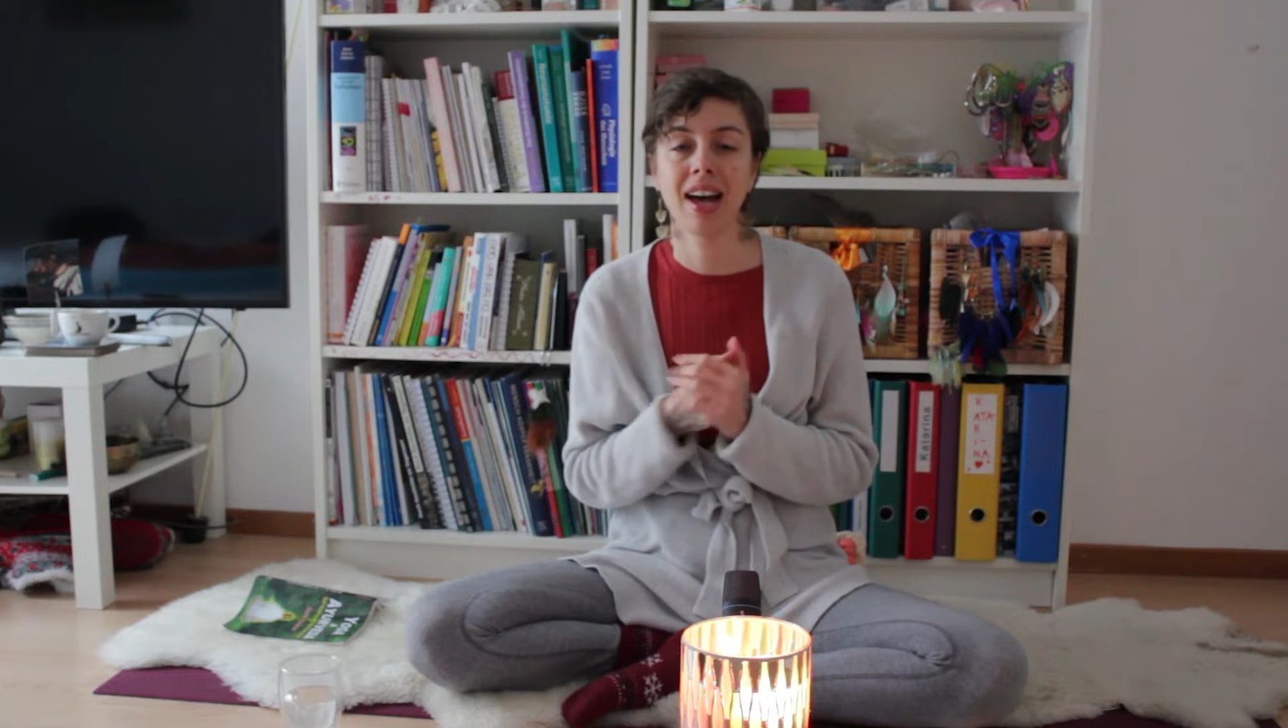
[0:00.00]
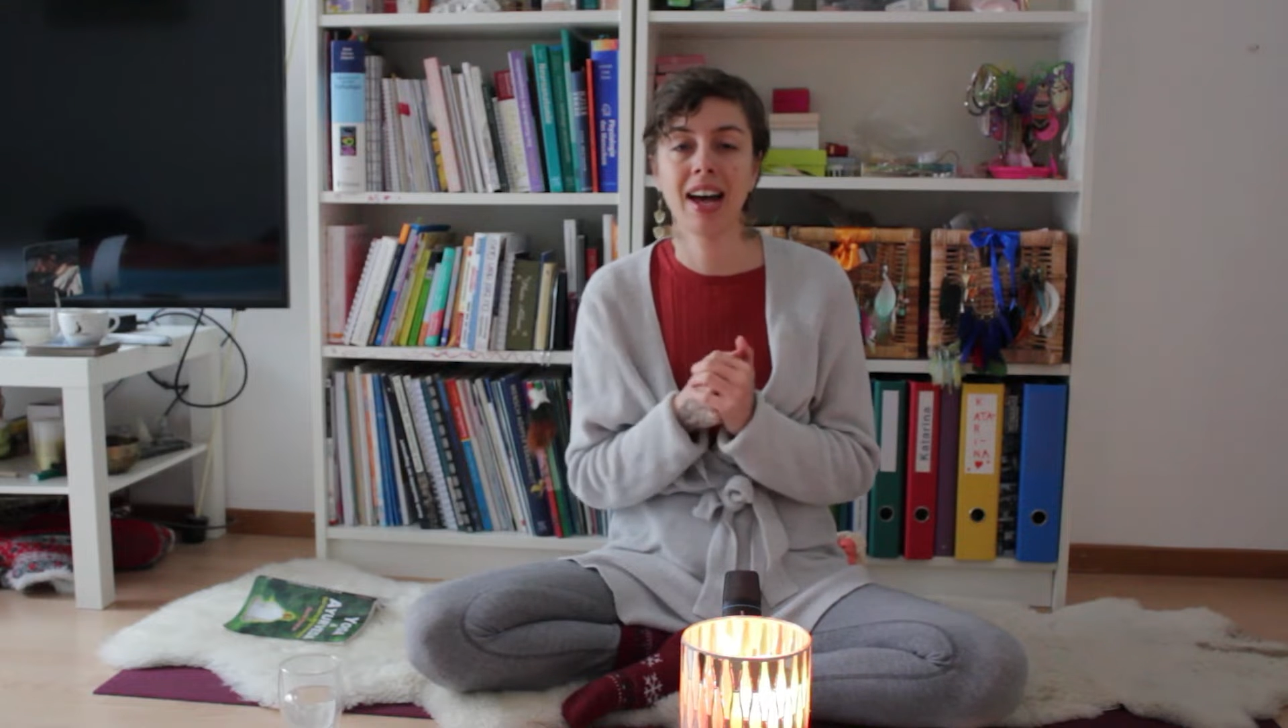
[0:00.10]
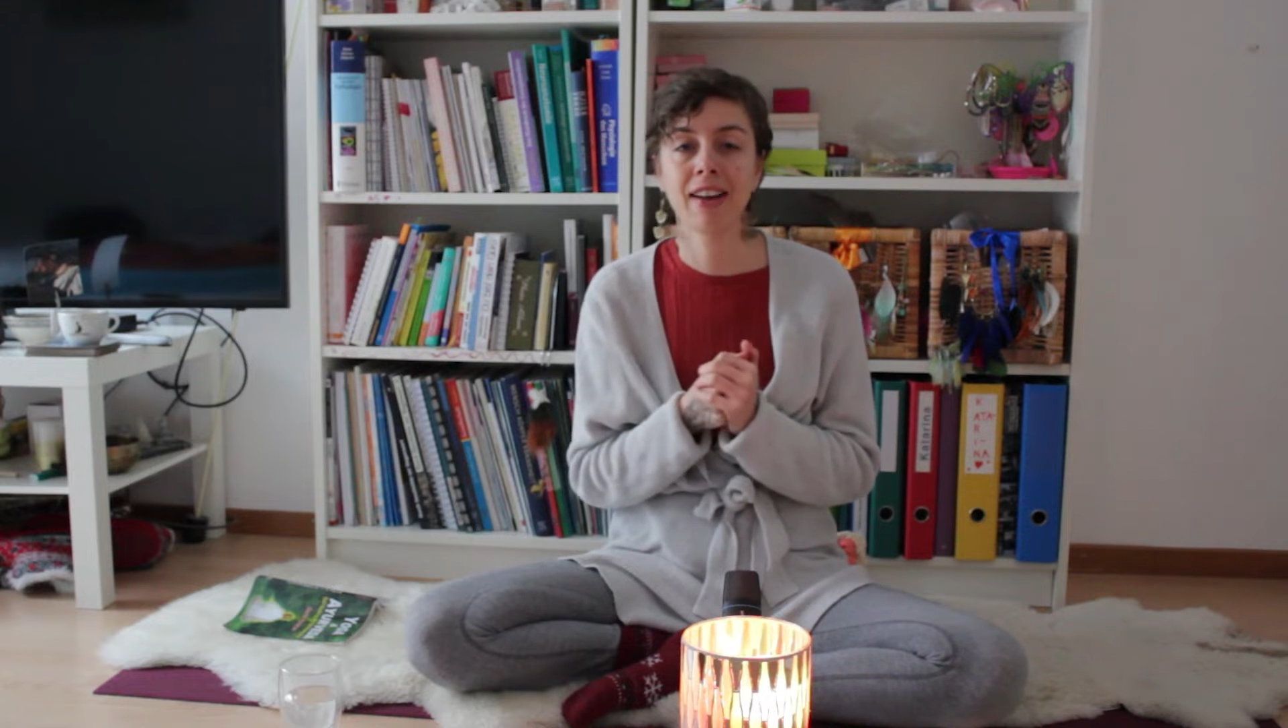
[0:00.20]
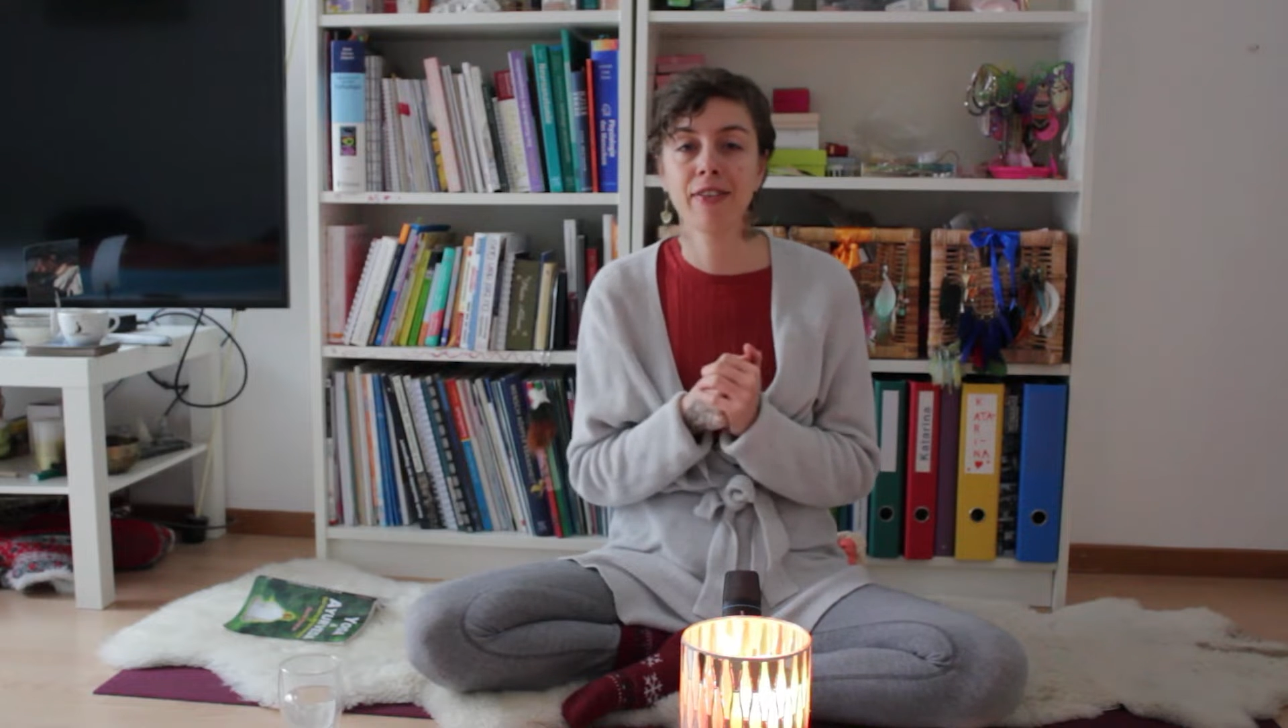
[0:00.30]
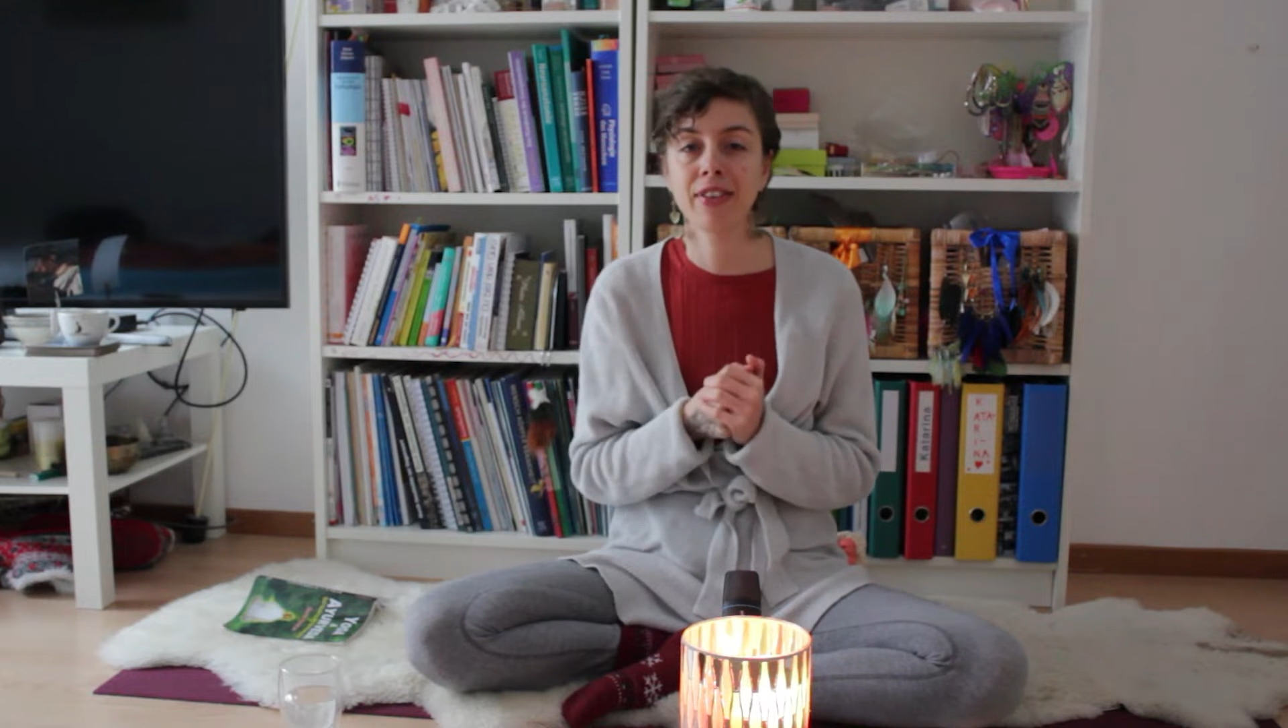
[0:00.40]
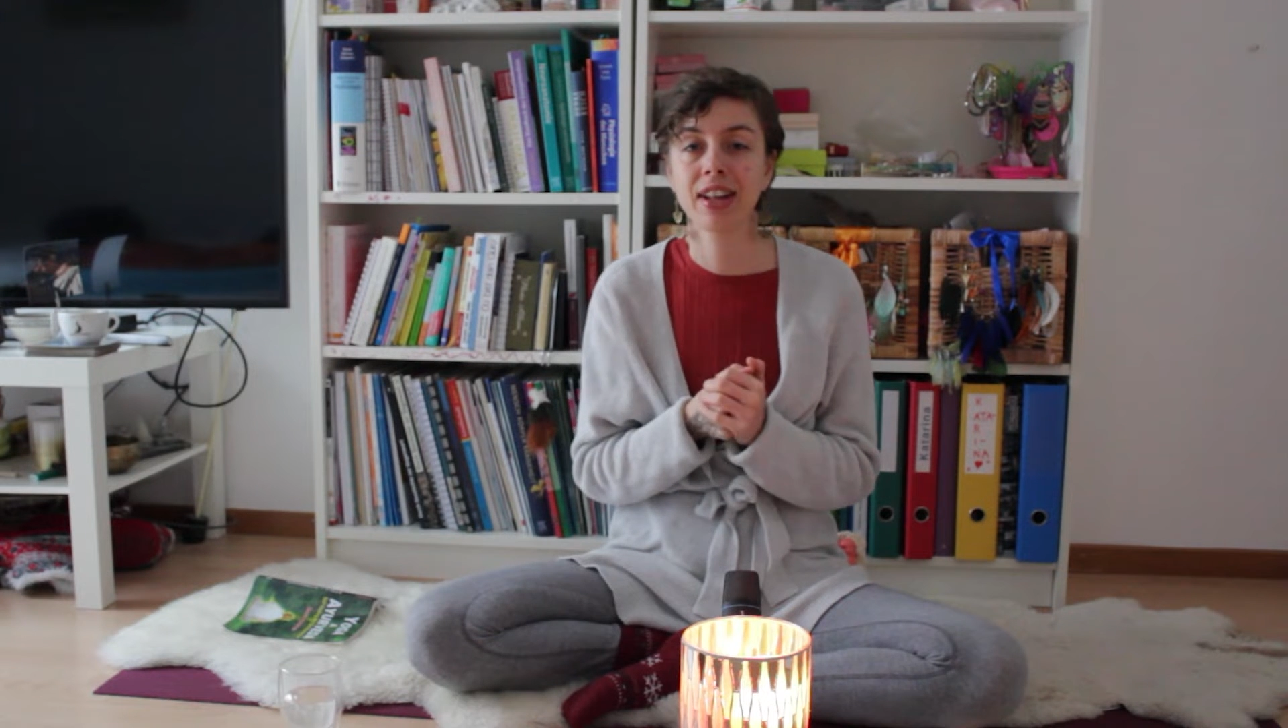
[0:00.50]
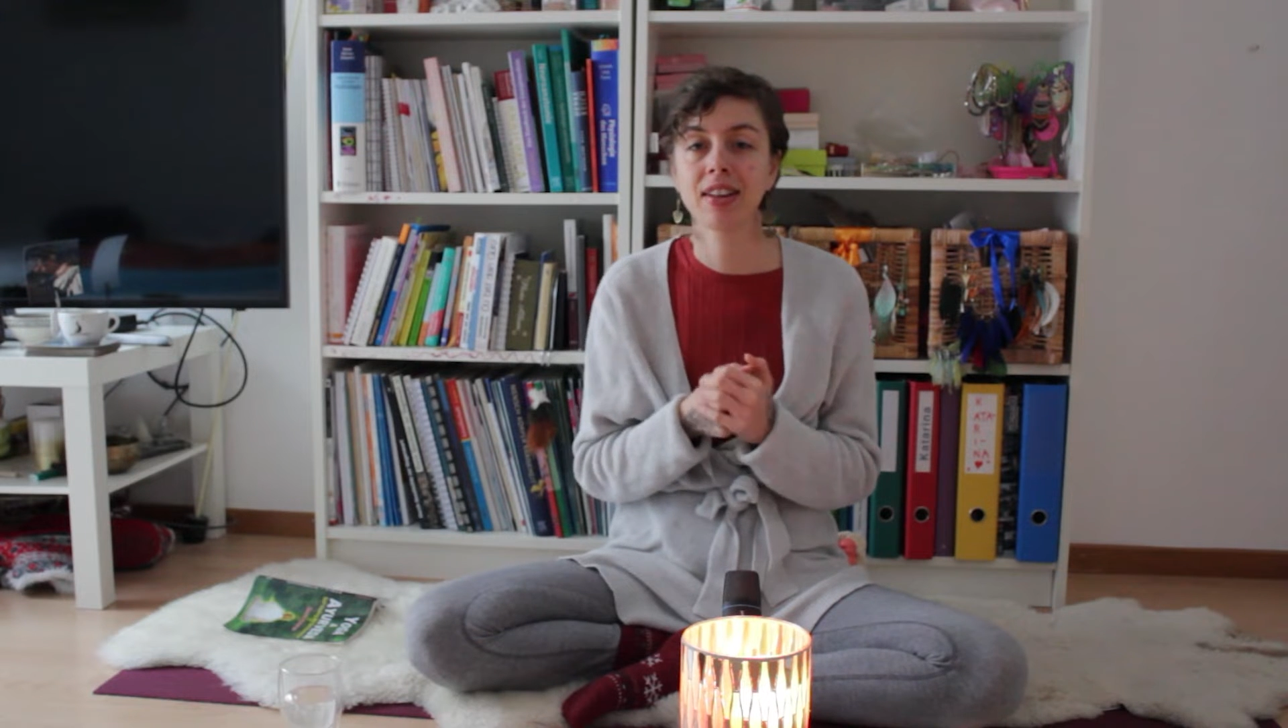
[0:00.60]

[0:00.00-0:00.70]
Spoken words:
And I feel